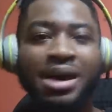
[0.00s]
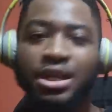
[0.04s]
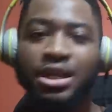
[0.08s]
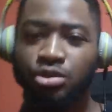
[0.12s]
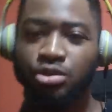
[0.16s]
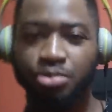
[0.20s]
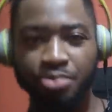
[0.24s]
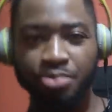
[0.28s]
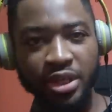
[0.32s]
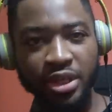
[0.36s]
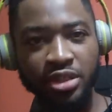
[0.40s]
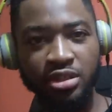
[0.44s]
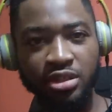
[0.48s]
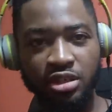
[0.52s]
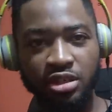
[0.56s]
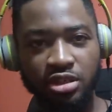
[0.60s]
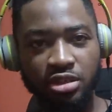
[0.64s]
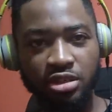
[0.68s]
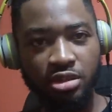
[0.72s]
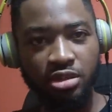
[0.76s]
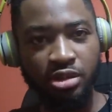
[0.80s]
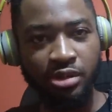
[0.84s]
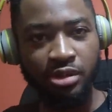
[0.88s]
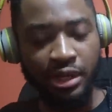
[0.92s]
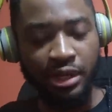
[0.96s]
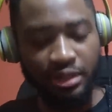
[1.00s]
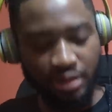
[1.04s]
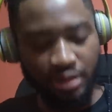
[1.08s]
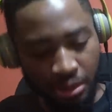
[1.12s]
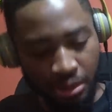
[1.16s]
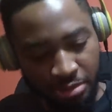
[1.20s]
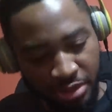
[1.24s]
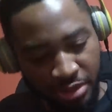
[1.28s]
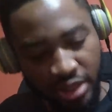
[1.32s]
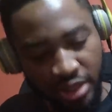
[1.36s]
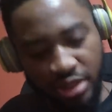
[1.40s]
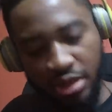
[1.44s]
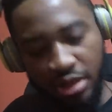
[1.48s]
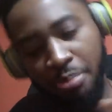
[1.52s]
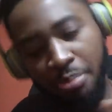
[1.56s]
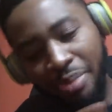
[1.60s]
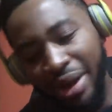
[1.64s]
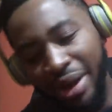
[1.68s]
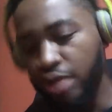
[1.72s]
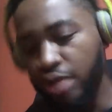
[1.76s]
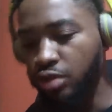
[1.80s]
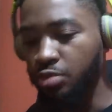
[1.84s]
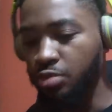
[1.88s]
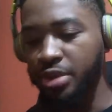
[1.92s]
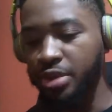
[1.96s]
back to basics. All right, I'm taking it
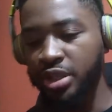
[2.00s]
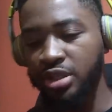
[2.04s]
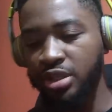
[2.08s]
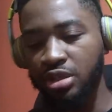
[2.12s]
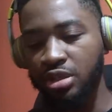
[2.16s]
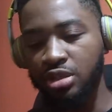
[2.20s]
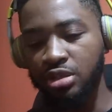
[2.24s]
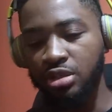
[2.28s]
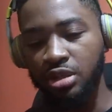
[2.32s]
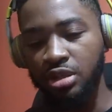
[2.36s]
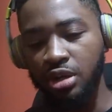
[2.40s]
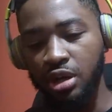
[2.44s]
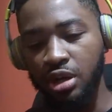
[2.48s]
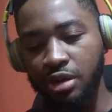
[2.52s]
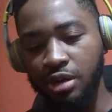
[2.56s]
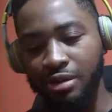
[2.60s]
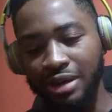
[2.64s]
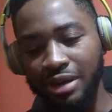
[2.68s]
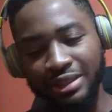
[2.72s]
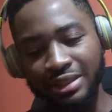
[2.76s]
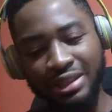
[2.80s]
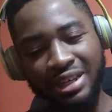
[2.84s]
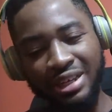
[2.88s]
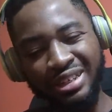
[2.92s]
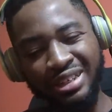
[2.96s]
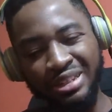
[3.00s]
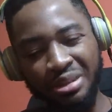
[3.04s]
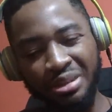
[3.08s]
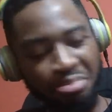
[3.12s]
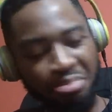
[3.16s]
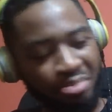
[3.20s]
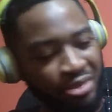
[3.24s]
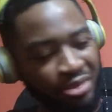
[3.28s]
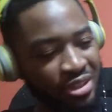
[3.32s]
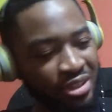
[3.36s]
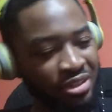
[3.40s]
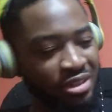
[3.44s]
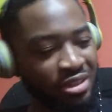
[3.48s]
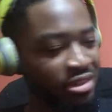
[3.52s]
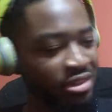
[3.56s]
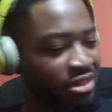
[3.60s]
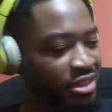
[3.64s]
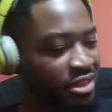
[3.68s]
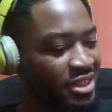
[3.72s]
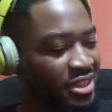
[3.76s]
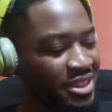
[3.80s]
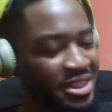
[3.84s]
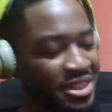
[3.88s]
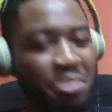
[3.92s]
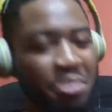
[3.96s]
back to basics. right? the the, the,
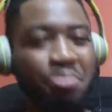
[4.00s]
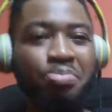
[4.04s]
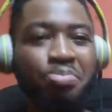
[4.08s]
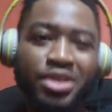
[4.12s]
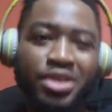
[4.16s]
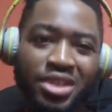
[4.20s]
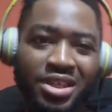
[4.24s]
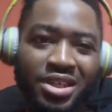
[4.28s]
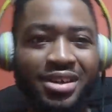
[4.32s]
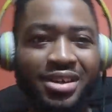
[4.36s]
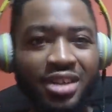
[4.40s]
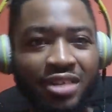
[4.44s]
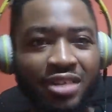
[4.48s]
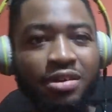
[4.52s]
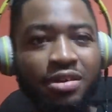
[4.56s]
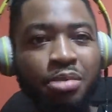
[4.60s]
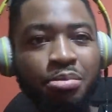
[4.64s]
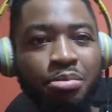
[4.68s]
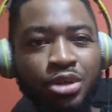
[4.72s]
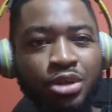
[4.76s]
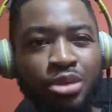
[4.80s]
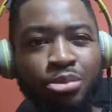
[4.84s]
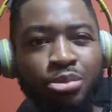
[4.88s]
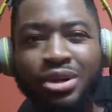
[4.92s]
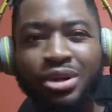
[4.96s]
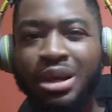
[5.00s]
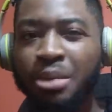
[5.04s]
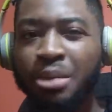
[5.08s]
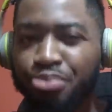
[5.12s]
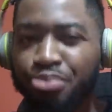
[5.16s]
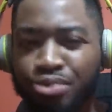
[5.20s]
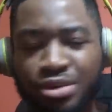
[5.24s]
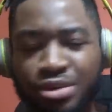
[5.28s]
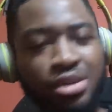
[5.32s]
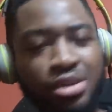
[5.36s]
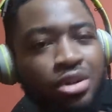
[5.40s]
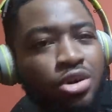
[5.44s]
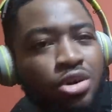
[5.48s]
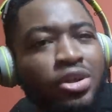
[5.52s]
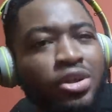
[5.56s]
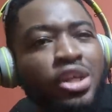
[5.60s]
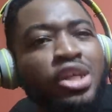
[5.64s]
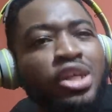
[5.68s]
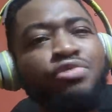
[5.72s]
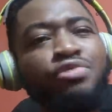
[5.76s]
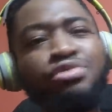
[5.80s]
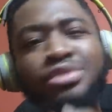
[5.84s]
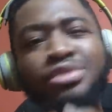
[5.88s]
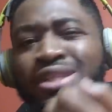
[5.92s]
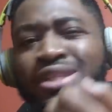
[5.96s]
the simplest it can ever be. But I pray to God
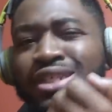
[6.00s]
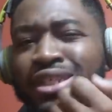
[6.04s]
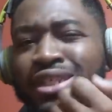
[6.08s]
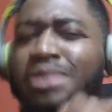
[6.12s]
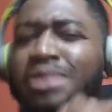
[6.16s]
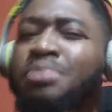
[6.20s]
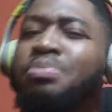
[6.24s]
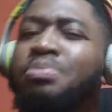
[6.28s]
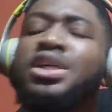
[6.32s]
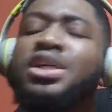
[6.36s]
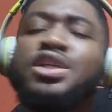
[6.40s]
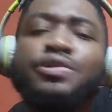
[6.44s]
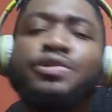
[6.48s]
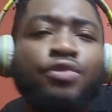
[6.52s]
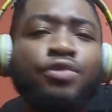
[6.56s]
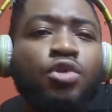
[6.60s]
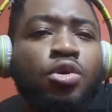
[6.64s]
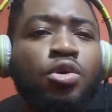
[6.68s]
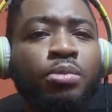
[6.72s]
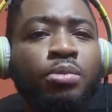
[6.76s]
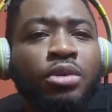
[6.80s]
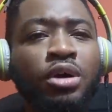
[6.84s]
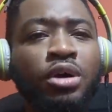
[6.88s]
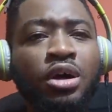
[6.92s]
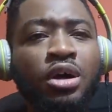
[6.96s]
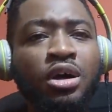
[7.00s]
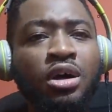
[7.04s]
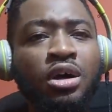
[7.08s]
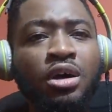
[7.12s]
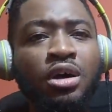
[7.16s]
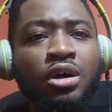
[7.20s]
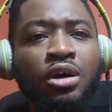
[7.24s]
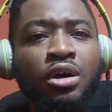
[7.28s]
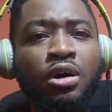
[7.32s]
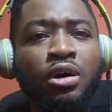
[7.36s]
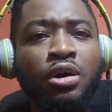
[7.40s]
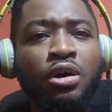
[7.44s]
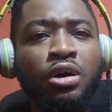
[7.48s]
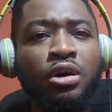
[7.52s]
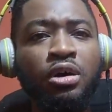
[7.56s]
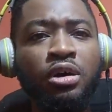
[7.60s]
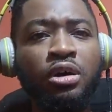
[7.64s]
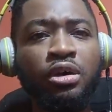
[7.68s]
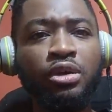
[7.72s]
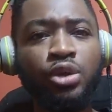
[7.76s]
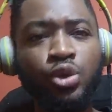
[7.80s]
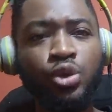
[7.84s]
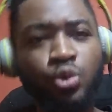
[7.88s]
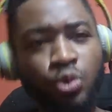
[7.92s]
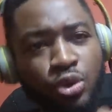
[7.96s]
that even the simplest form,
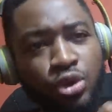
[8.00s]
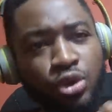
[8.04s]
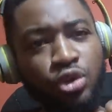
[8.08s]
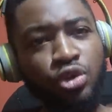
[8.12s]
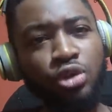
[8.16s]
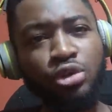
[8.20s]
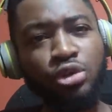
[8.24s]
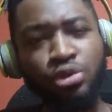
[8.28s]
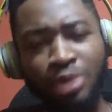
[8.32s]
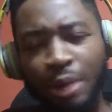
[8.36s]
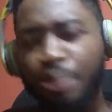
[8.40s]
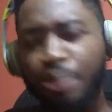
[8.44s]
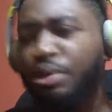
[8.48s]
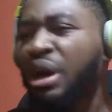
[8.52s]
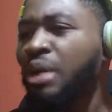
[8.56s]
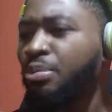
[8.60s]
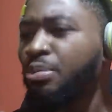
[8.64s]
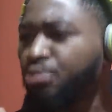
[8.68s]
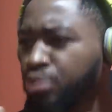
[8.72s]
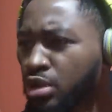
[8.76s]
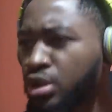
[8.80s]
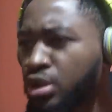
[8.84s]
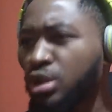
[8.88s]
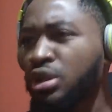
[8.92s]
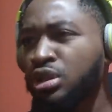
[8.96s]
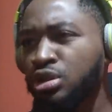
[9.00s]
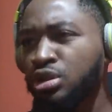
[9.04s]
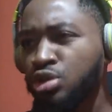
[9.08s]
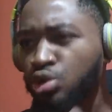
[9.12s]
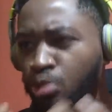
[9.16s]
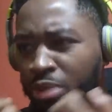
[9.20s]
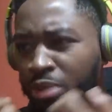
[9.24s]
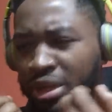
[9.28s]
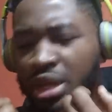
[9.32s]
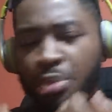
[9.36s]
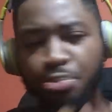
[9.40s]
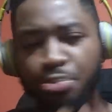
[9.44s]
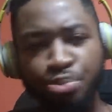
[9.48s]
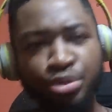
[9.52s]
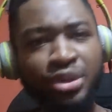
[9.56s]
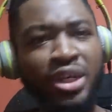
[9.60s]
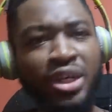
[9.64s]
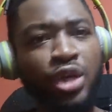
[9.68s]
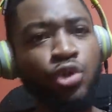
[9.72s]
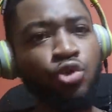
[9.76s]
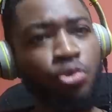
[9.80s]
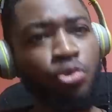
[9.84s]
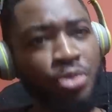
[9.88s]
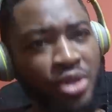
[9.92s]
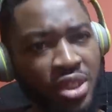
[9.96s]
you will you I, I pray you better pray
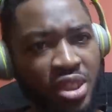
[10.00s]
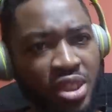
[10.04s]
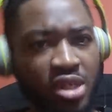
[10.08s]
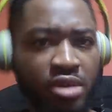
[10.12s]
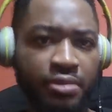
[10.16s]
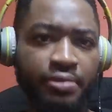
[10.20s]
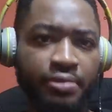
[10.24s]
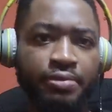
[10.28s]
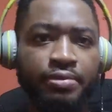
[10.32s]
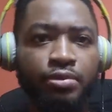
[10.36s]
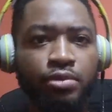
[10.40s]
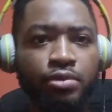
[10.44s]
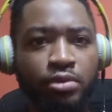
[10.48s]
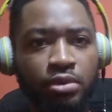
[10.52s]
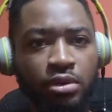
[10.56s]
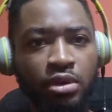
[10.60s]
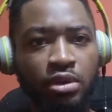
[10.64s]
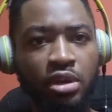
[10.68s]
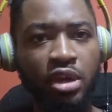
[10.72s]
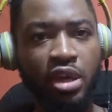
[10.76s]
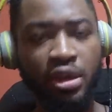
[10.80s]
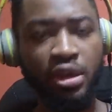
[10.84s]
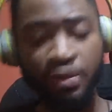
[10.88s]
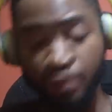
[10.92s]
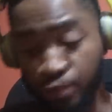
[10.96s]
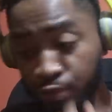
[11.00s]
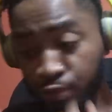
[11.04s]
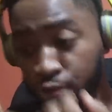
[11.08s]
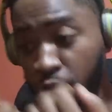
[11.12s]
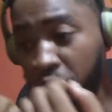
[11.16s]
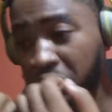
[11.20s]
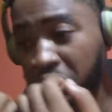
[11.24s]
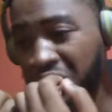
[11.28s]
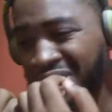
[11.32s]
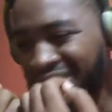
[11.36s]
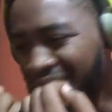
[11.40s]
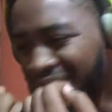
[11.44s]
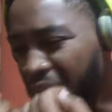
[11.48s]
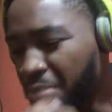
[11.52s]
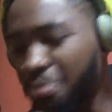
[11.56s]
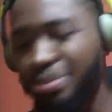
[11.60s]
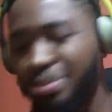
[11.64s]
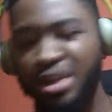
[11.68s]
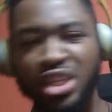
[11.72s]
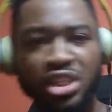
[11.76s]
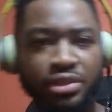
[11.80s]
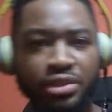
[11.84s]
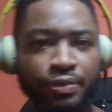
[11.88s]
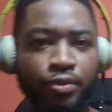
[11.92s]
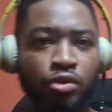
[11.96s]
that you will be safe, even from this
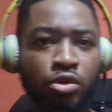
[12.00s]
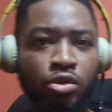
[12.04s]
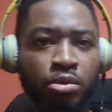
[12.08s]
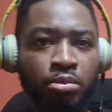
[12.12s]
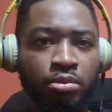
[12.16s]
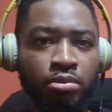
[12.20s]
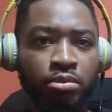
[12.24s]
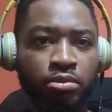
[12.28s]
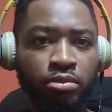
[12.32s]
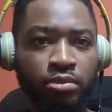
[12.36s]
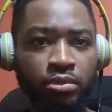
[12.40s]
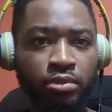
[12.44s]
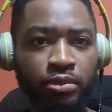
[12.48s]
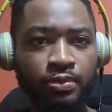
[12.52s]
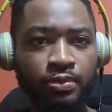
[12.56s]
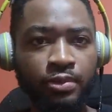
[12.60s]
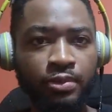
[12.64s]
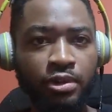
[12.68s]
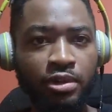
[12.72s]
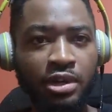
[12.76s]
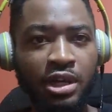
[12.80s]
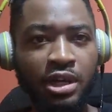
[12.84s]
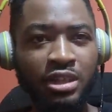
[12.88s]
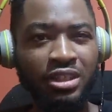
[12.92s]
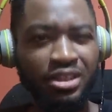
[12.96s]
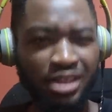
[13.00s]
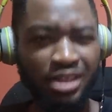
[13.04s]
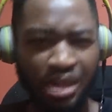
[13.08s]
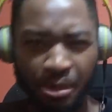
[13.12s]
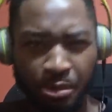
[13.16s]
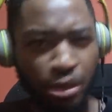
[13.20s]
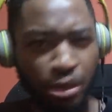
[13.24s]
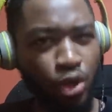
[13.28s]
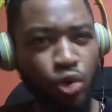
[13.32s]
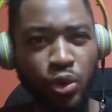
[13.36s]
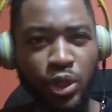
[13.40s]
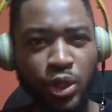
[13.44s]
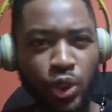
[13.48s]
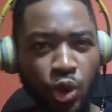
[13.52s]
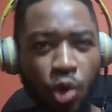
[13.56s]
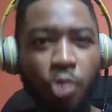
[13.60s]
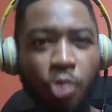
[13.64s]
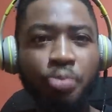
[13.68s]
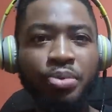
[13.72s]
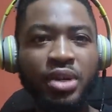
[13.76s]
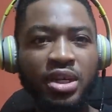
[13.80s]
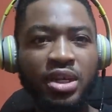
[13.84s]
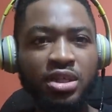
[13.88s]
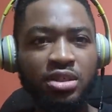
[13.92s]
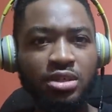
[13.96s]
simplest form. All right. I'm not going
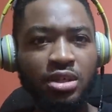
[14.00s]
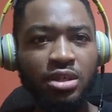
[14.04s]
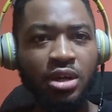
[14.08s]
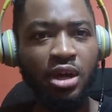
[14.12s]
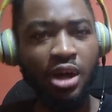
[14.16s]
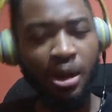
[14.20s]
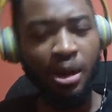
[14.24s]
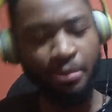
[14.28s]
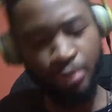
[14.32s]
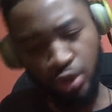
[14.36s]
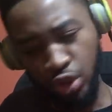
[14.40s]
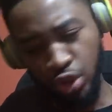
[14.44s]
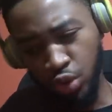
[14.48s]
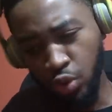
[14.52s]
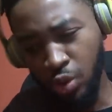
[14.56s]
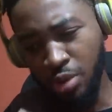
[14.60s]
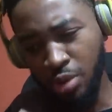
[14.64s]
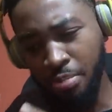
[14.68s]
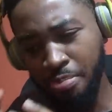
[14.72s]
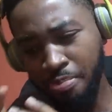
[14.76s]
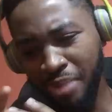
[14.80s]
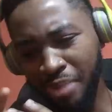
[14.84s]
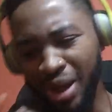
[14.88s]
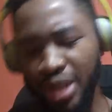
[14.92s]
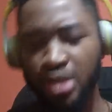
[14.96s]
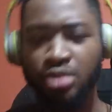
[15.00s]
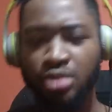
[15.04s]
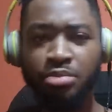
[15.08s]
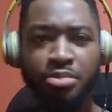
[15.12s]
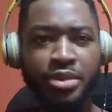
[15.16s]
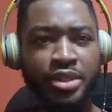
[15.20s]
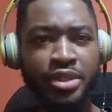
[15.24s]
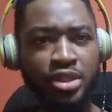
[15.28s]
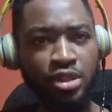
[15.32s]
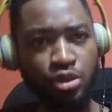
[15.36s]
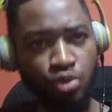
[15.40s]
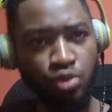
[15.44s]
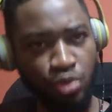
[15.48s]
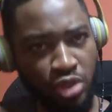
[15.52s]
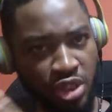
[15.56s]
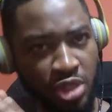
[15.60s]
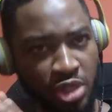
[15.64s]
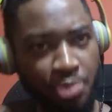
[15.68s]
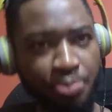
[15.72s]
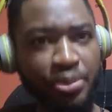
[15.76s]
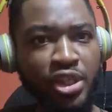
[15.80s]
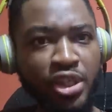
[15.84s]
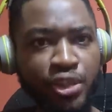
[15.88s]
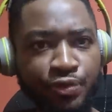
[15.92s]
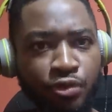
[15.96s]
complex. I'm just going back to basics, to the
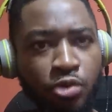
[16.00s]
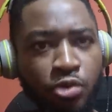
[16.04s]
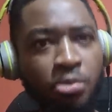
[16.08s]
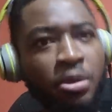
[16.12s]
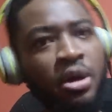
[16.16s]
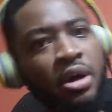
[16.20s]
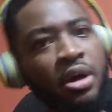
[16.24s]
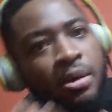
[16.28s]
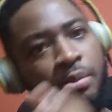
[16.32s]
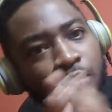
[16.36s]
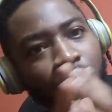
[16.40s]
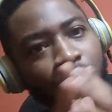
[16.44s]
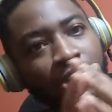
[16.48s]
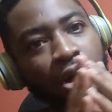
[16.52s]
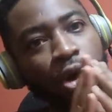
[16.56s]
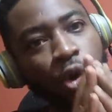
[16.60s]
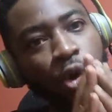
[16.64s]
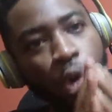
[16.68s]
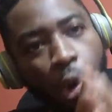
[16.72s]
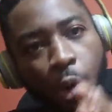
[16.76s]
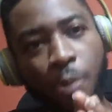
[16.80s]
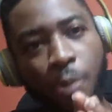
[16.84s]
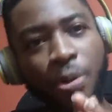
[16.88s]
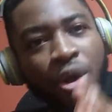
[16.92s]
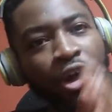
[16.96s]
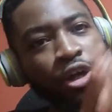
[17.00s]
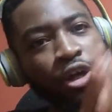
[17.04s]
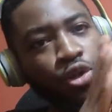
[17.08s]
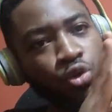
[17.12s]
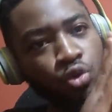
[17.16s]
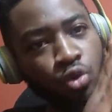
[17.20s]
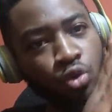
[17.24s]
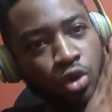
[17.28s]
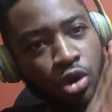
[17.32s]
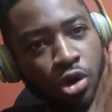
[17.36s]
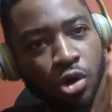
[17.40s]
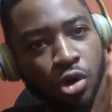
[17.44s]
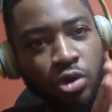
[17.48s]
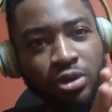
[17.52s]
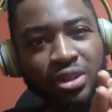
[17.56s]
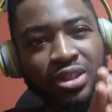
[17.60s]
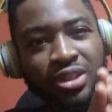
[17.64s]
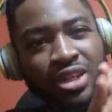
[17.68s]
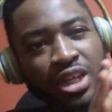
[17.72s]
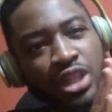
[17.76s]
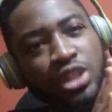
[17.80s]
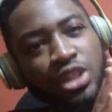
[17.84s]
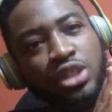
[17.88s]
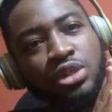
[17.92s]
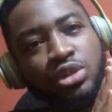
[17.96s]
simplest form. But I hope to God
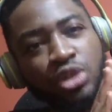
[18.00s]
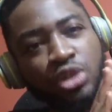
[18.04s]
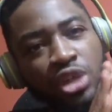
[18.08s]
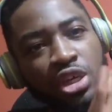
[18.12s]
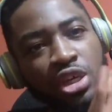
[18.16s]
that He